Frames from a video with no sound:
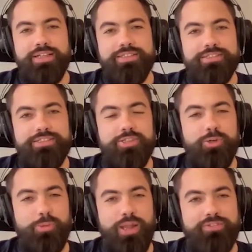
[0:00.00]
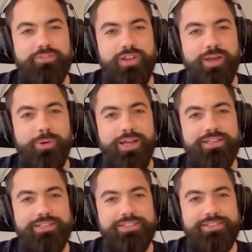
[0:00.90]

Just a short plane flight away.